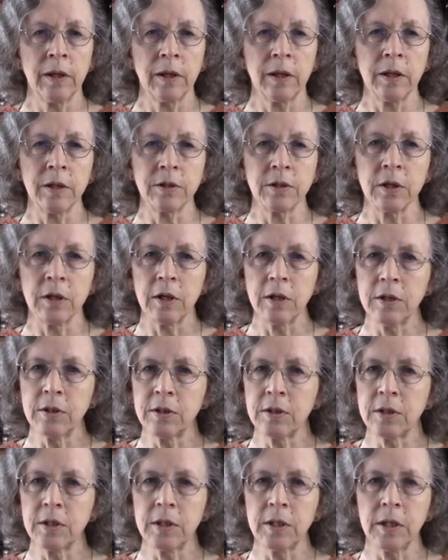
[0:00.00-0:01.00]
It's hard to
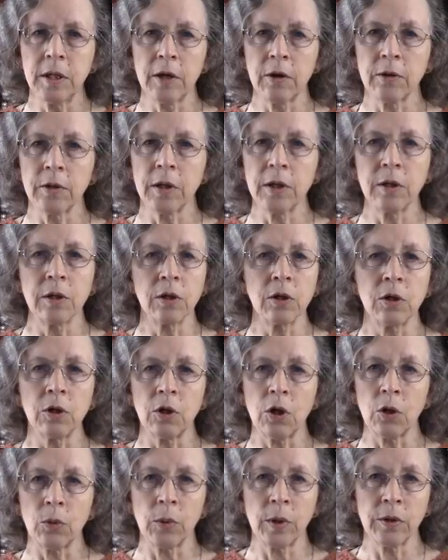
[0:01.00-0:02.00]
see how they can
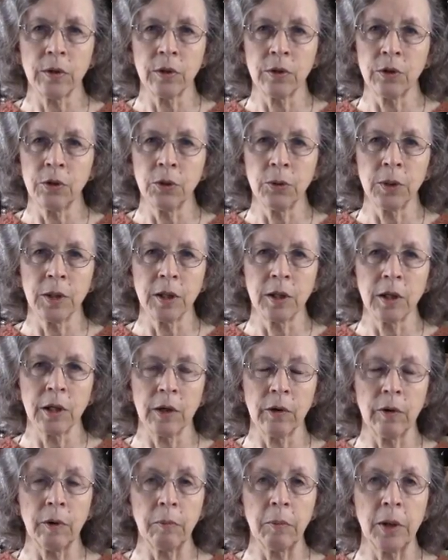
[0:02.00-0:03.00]
call what they're doing
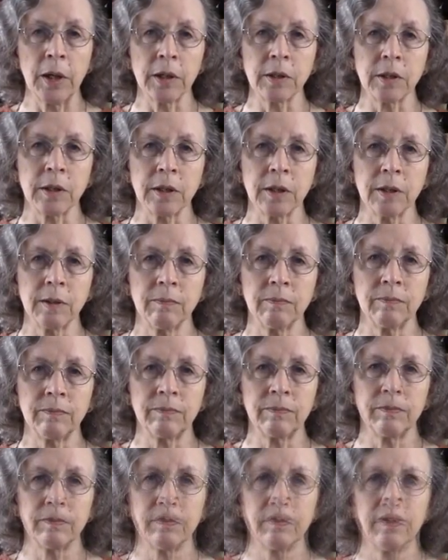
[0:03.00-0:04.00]
chiropractic.
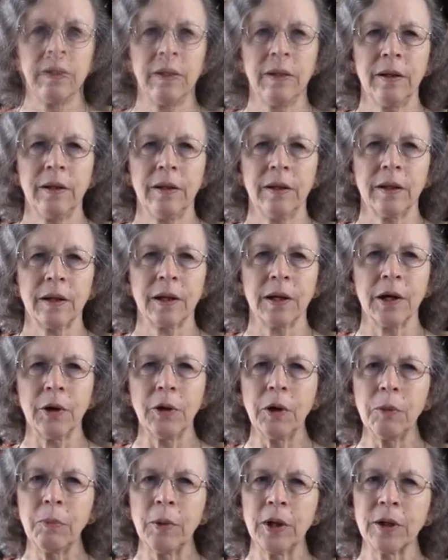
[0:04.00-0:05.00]

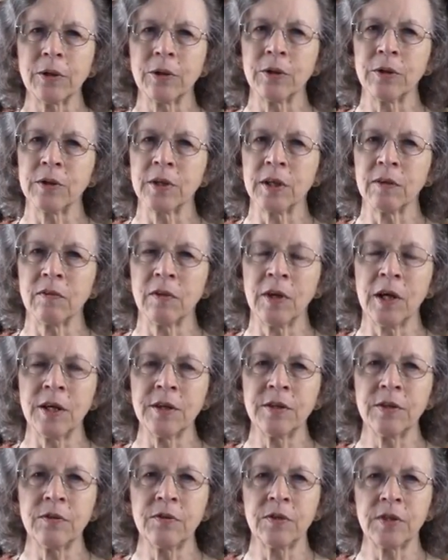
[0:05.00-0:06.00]
Chiropractors have
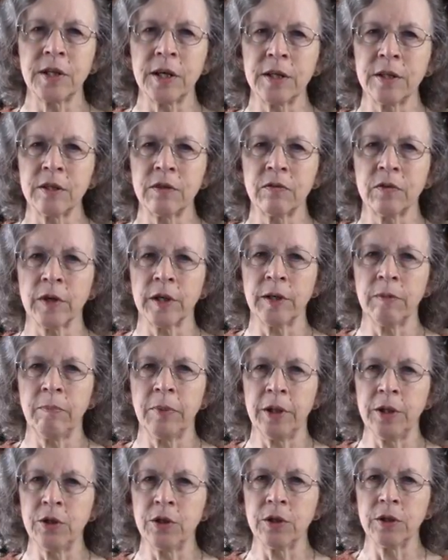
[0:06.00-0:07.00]
lots of satisfied
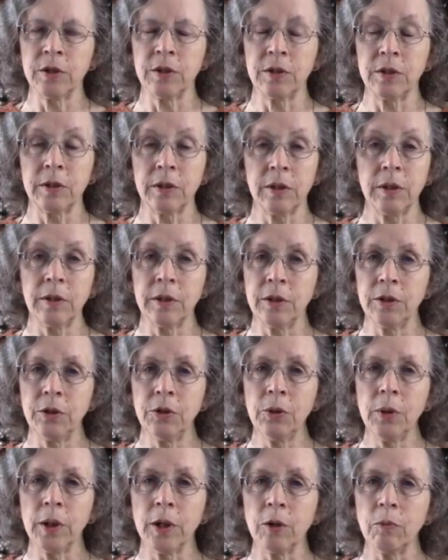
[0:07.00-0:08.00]
patients, and they
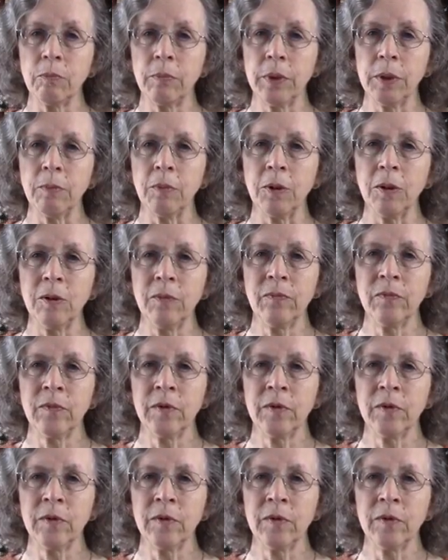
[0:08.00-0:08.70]
do help people.